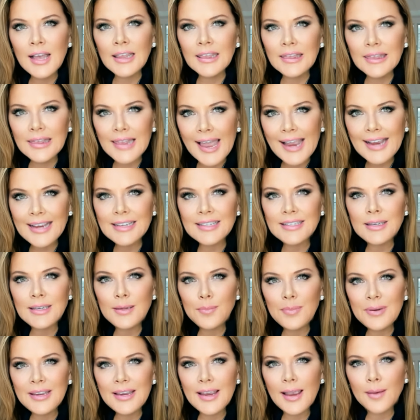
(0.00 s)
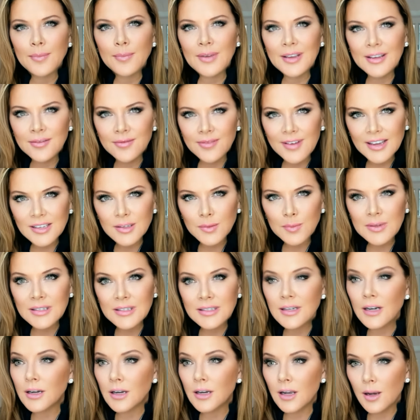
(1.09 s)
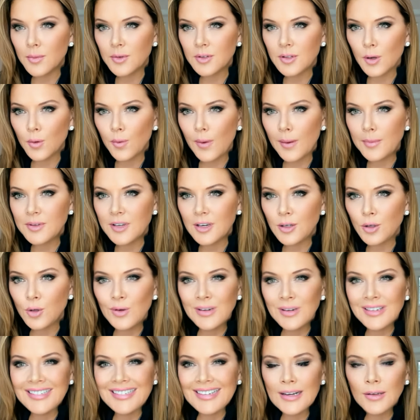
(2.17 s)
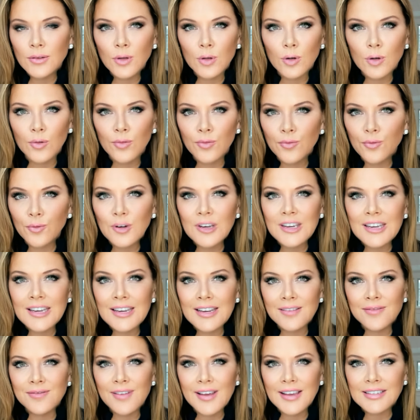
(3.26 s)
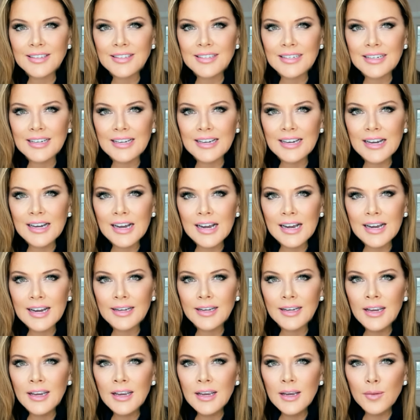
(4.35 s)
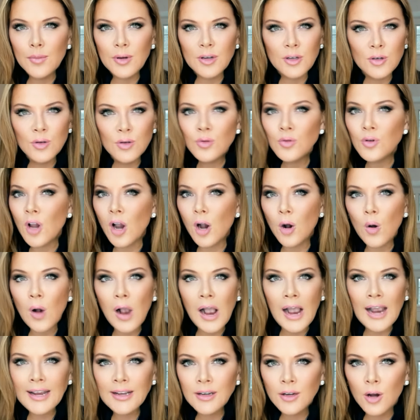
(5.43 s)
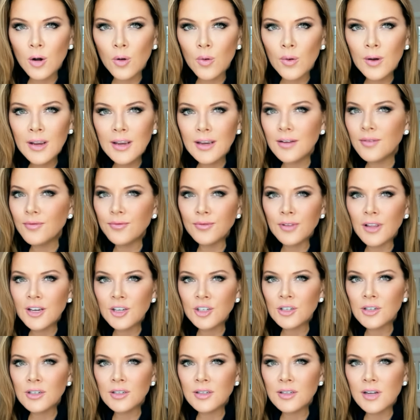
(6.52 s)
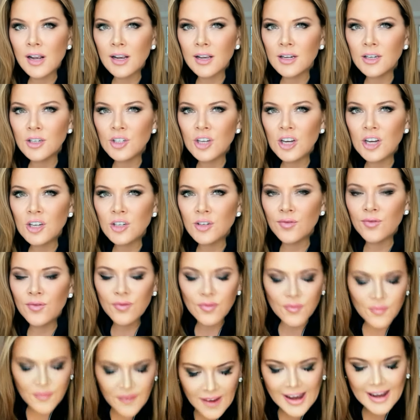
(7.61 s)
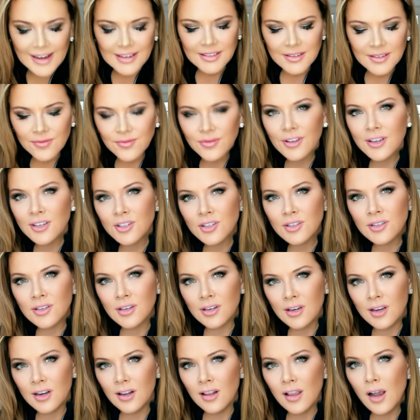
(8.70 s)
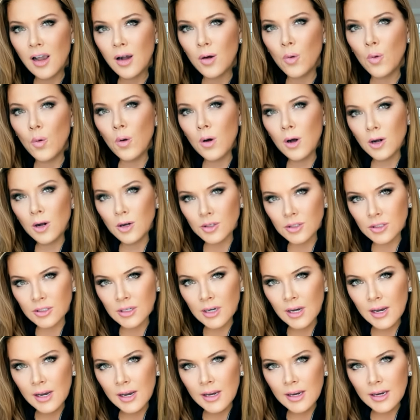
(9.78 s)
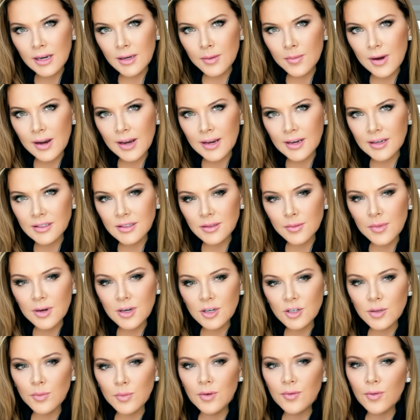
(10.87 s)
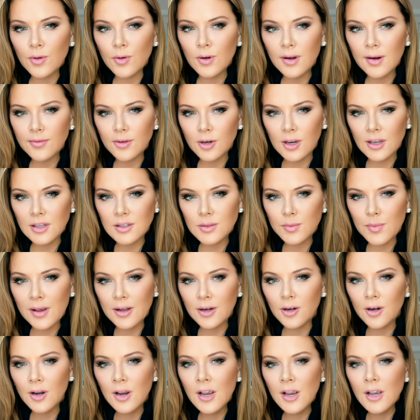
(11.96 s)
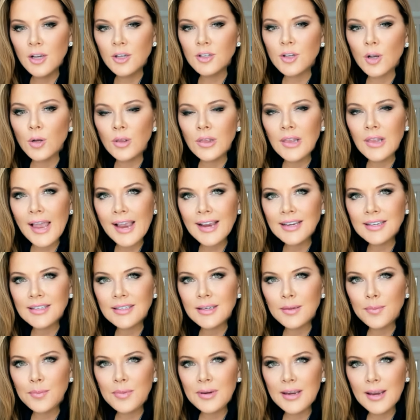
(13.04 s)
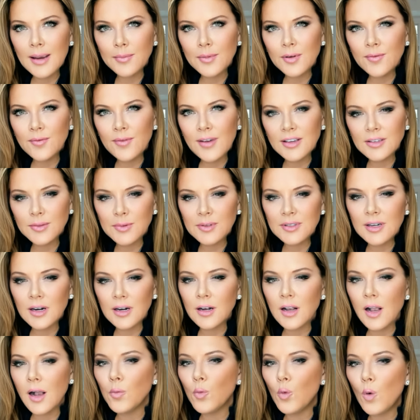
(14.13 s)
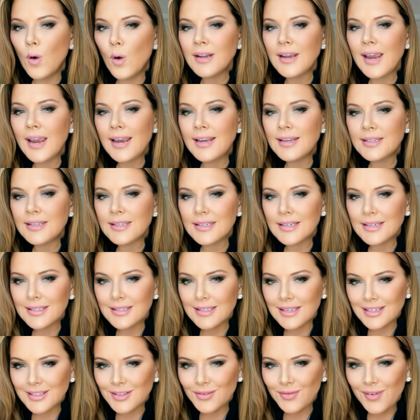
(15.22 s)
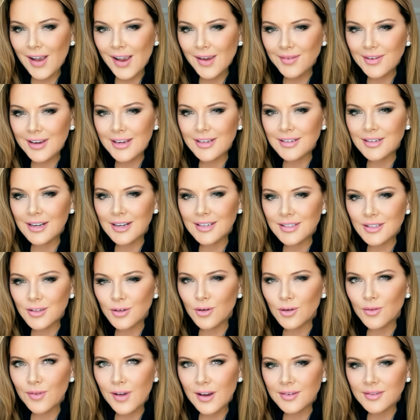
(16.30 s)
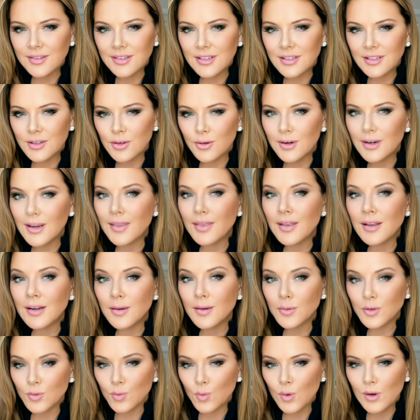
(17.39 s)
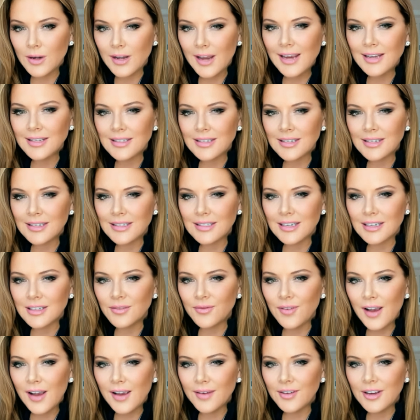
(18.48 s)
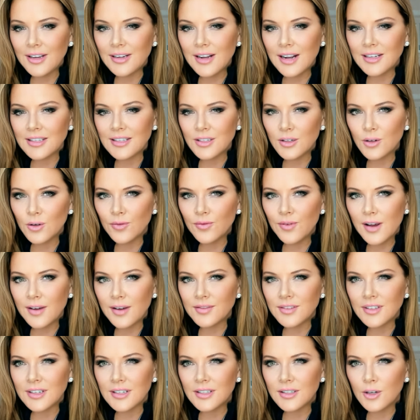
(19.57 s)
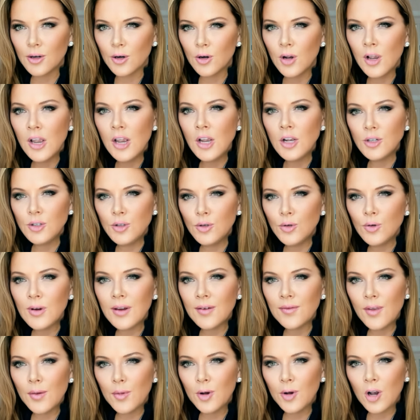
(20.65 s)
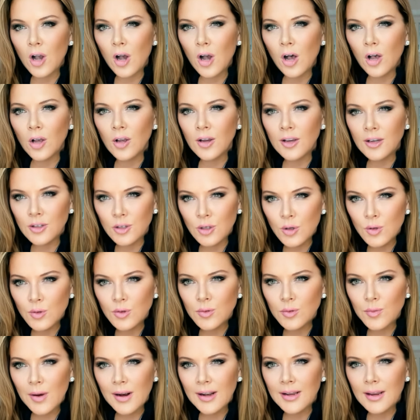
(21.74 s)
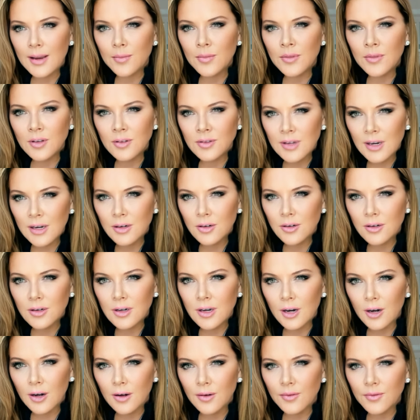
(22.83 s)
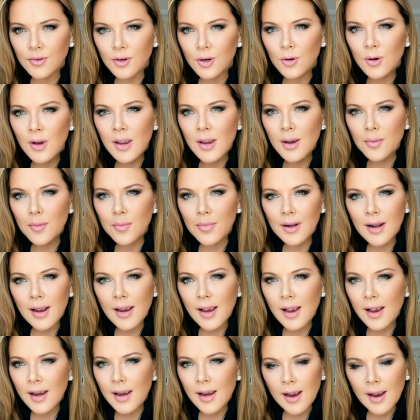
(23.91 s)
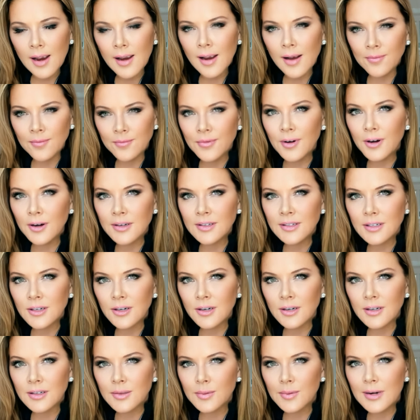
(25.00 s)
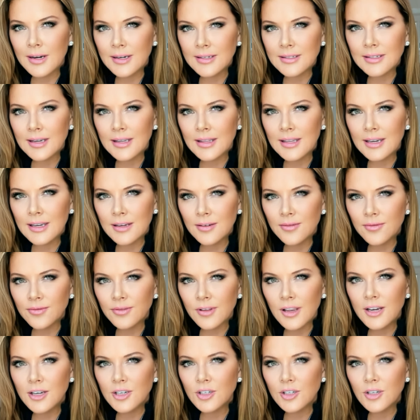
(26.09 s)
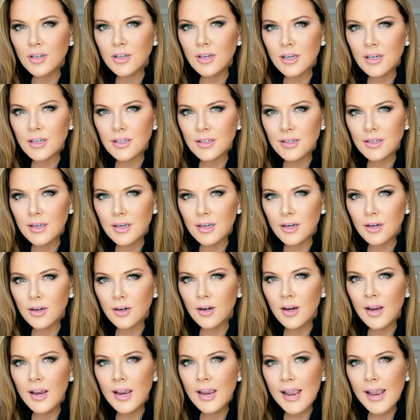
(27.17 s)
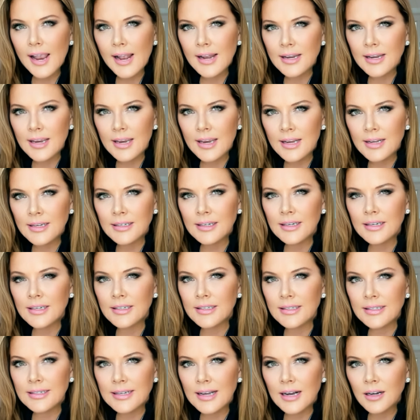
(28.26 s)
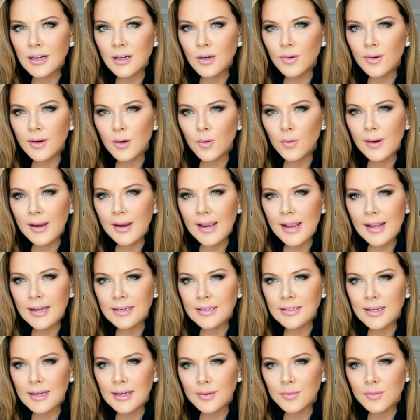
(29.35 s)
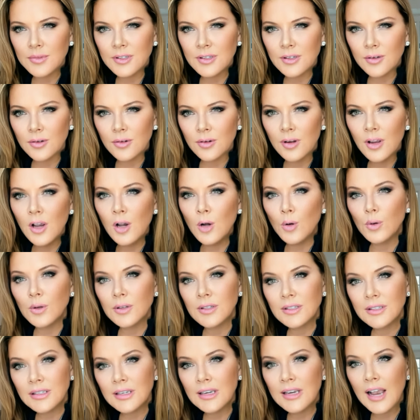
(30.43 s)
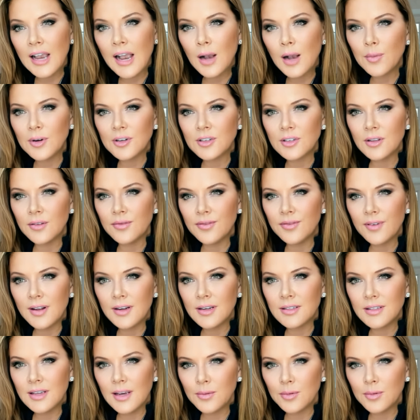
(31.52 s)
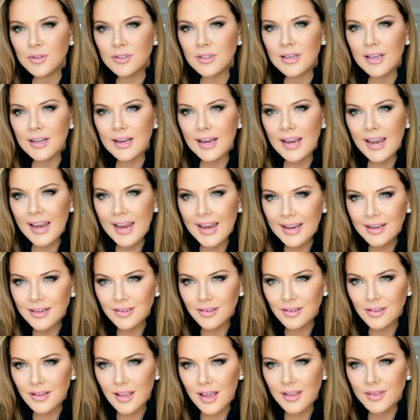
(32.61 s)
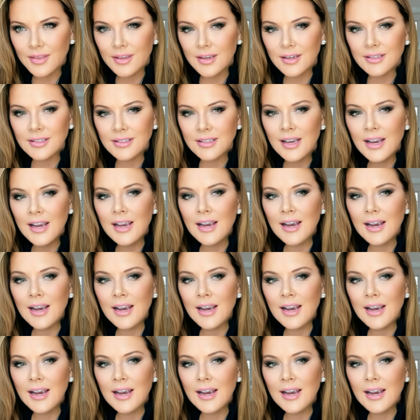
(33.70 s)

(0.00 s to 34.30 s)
LegacyPMinvestments.com is their website. You can download a free investing guide. But I know inflation is not going to change. In fact, inflation is going to get a lot worse, in my estimation, before it ever gets better. So, LegacyPMinvestments.com, 1-866-589-0560. Again, that number is 1-866-589-0560. Do give them a call and use my name. They'll take good care of you. But I'm very serious when I say that inflation is here and it is not going away anytime soon. We'll see how much the Fed is able to get a handle on this.